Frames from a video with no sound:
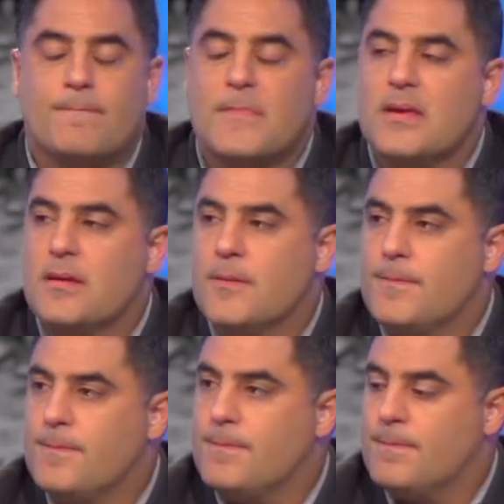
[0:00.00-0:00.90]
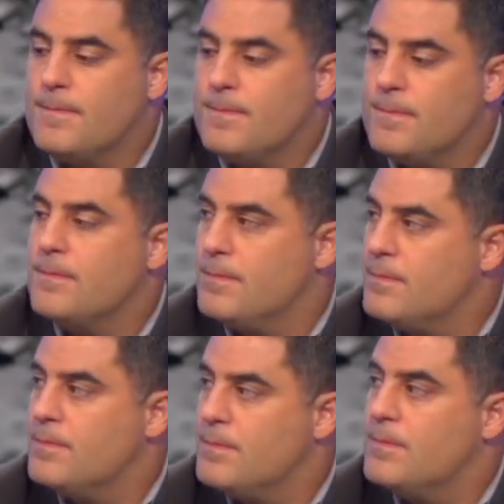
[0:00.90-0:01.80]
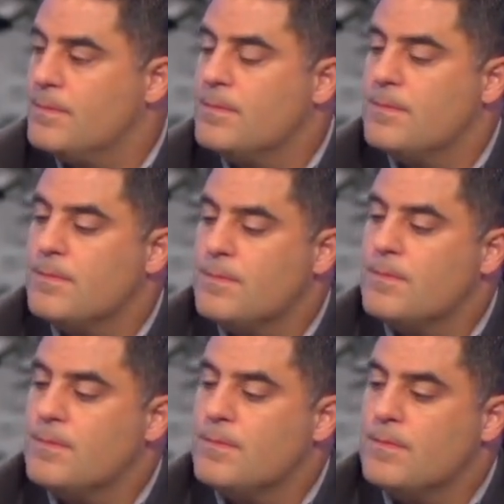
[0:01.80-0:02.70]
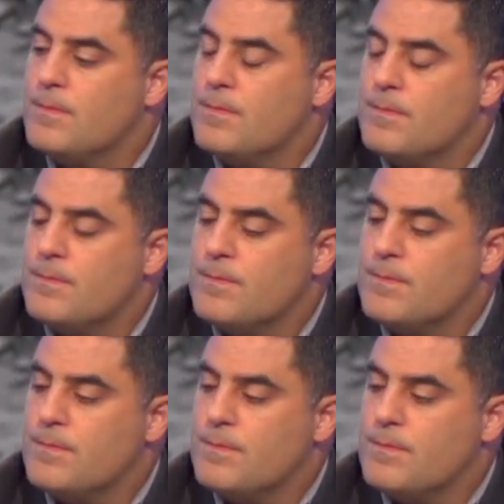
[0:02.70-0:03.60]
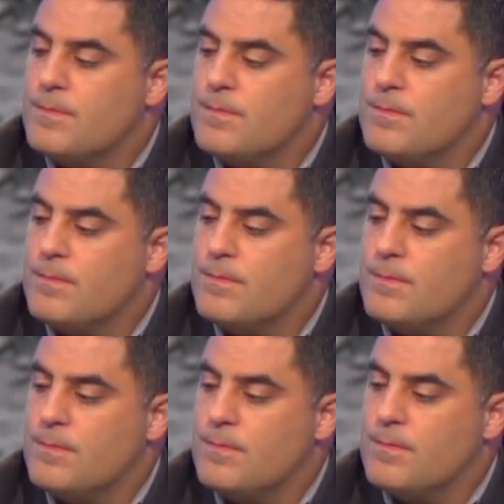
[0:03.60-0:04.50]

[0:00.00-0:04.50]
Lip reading: (silent)